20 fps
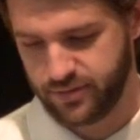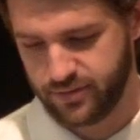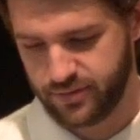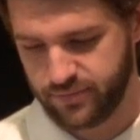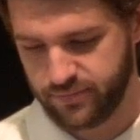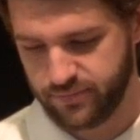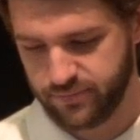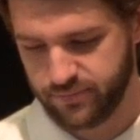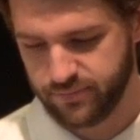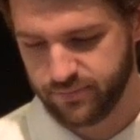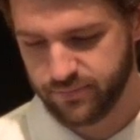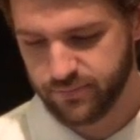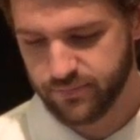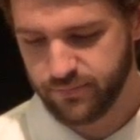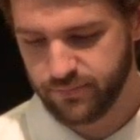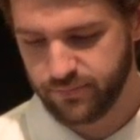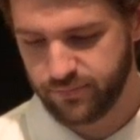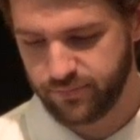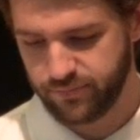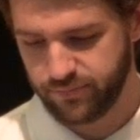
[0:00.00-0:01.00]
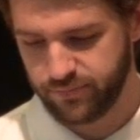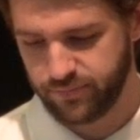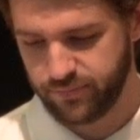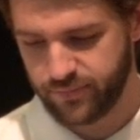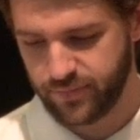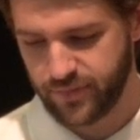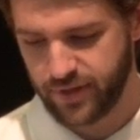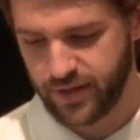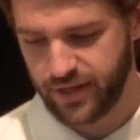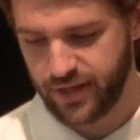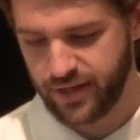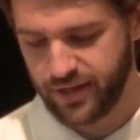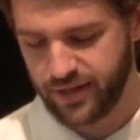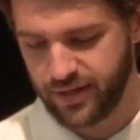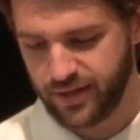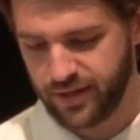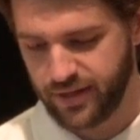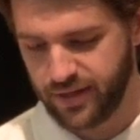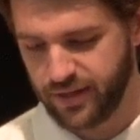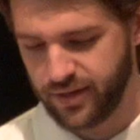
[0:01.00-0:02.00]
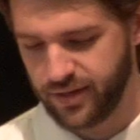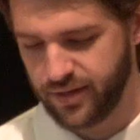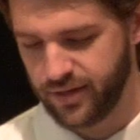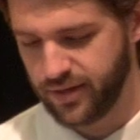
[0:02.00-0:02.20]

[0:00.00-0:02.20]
(silence)